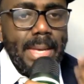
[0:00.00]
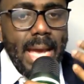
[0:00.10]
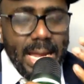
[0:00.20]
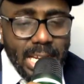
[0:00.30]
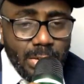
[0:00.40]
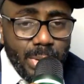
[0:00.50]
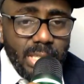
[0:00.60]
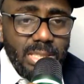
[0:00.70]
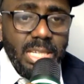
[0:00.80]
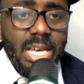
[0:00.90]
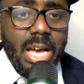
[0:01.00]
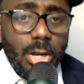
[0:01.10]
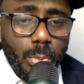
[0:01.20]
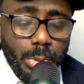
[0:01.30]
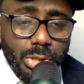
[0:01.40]
And that creates an
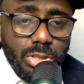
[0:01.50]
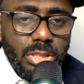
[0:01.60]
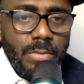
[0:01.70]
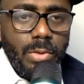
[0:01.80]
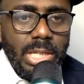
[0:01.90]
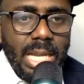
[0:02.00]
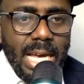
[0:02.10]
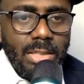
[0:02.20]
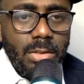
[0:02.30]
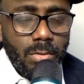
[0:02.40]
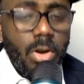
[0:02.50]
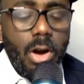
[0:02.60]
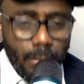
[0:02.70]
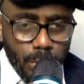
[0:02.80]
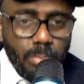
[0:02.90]
opportunity for the likes of
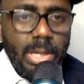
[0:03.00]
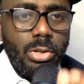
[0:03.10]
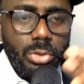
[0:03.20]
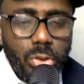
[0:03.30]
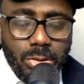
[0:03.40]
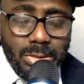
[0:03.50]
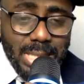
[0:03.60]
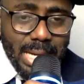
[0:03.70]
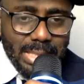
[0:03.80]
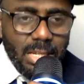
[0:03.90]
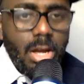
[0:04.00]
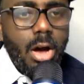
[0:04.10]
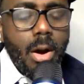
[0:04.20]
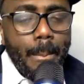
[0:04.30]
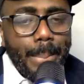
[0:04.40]
course, Malagusto to start,
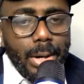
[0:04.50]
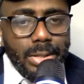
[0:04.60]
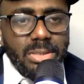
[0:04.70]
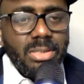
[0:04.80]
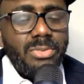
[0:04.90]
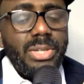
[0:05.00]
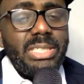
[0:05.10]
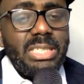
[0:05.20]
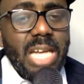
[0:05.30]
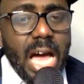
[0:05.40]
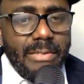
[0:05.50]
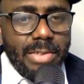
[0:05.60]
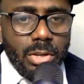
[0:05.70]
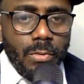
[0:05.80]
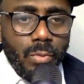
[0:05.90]
but creates an
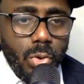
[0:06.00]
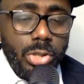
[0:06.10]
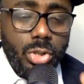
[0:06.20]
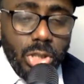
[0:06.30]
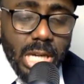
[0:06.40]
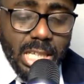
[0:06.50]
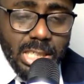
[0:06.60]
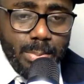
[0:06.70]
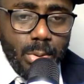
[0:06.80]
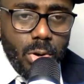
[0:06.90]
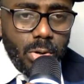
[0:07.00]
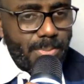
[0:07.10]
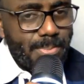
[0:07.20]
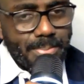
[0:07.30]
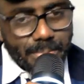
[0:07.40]
avenue for a Josh Acheampong
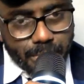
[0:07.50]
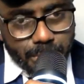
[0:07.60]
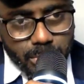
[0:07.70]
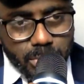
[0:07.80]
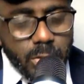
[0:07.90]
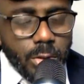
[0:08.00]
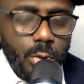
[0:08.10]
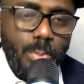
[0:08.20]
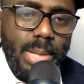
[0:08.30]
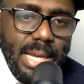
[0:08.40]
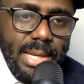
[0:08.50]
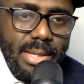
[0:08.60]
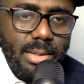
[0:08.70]
to play.